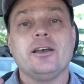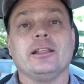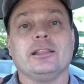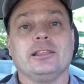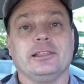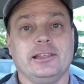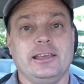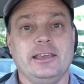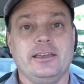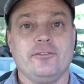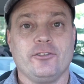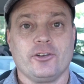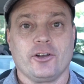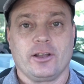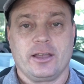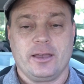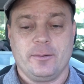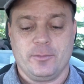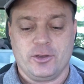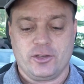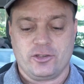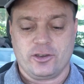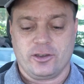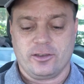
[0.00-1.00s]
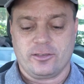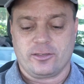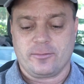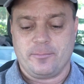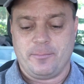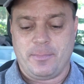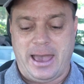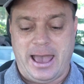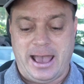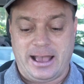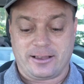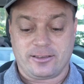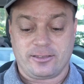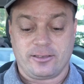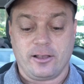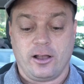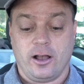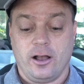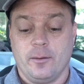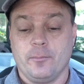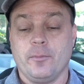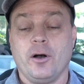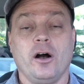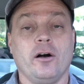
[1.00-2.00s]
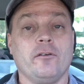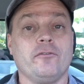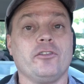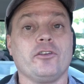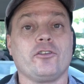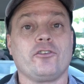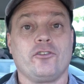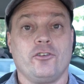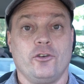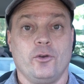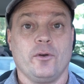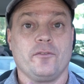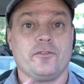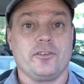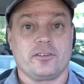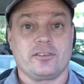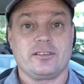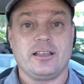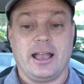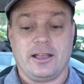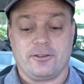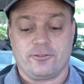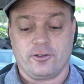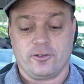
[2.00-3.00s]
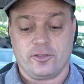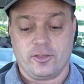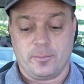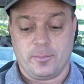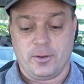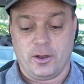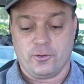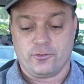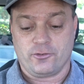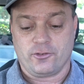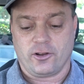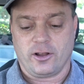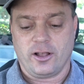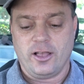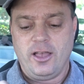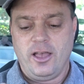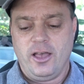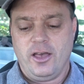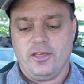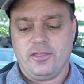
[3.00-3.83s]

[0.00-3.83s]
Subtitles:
leave your images maxed of the two, of the Snatcher and the Poacher.